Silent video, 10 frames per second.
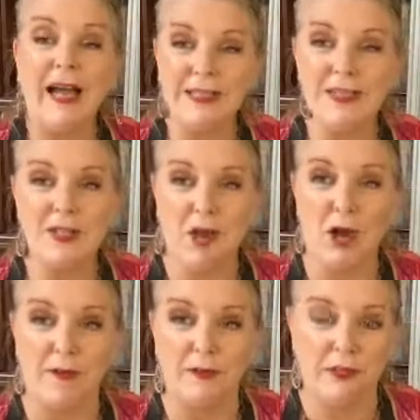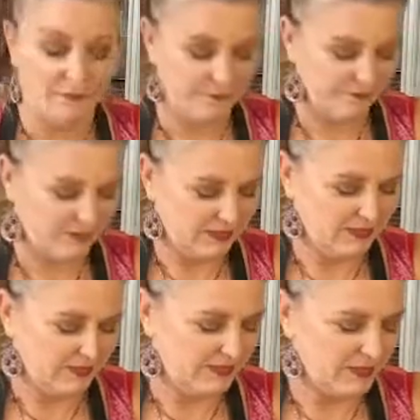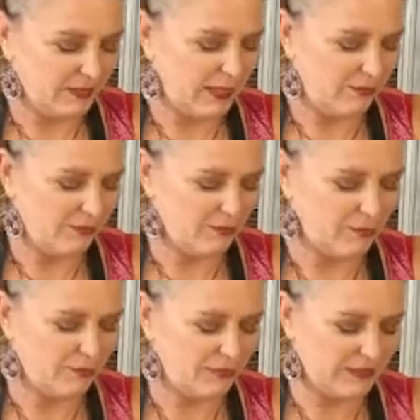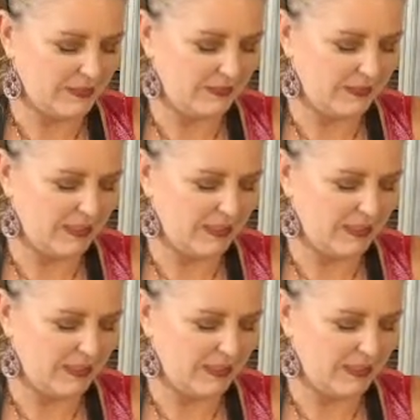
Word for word: iced coffee, to get through this